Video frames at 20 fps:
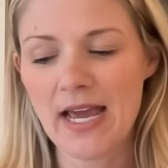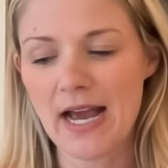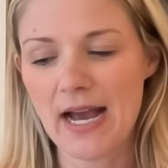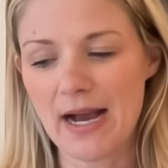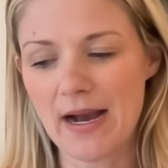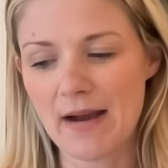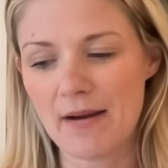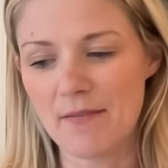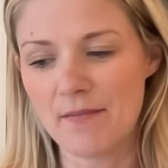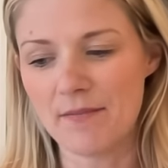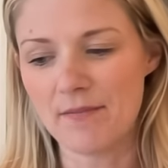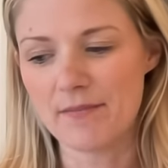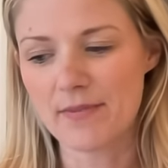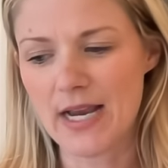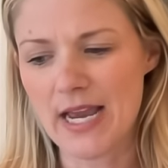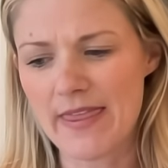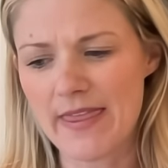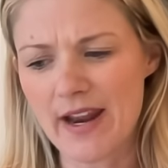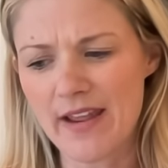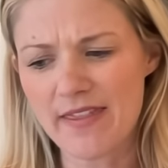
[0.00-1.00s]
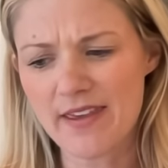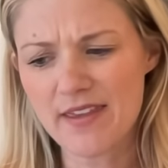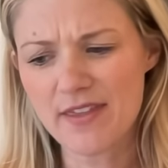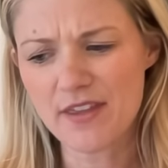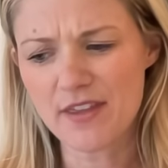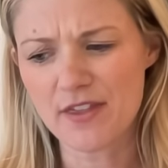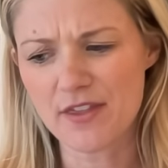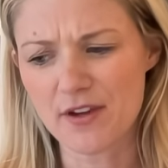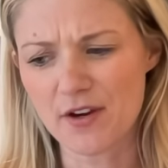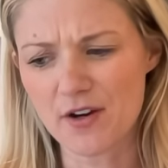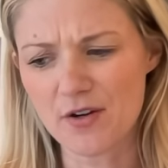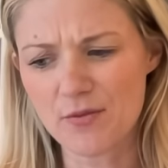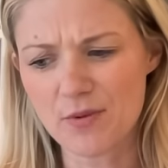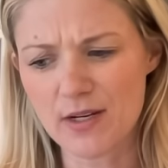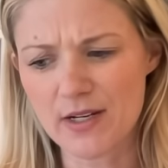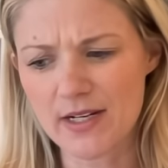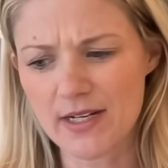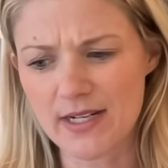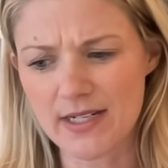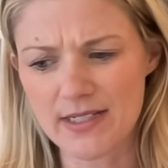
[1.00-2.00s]
Um, and then I think the third
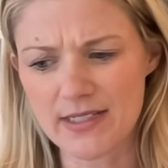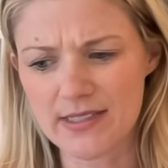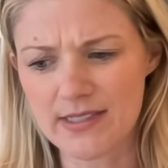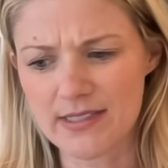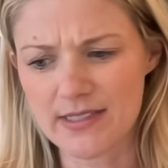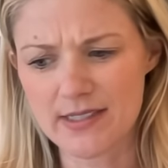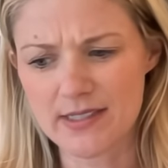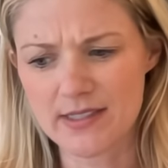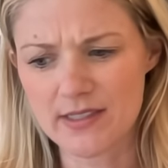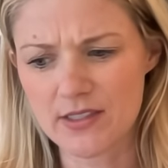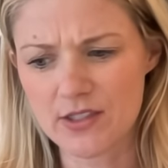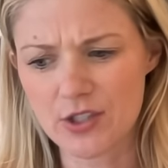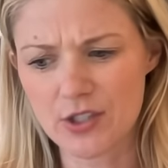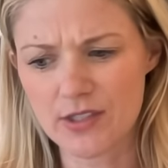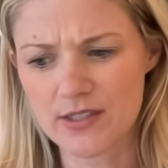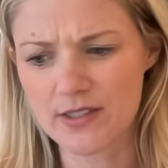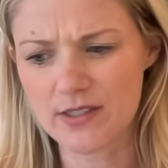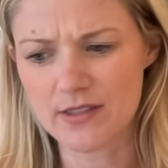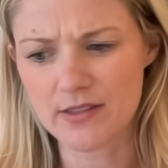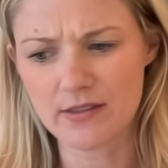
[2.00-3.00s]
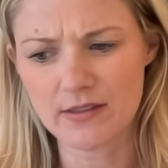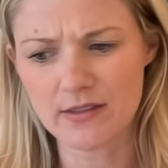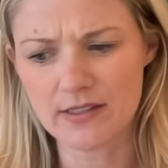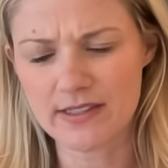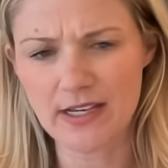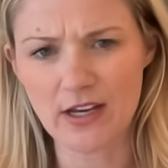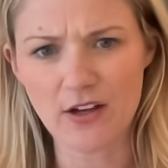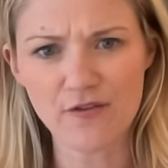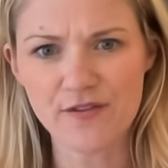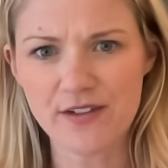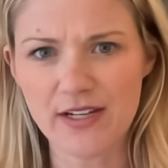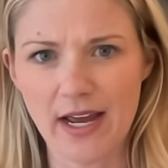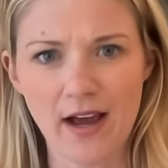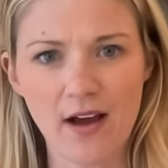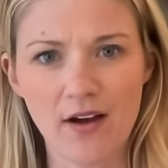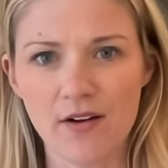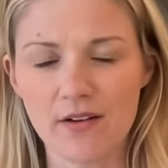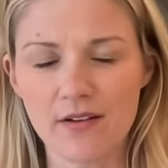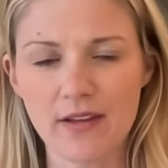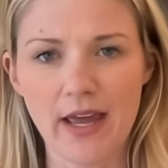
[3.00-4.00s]
one is just
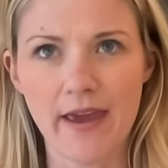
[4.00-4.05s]
self-doubt,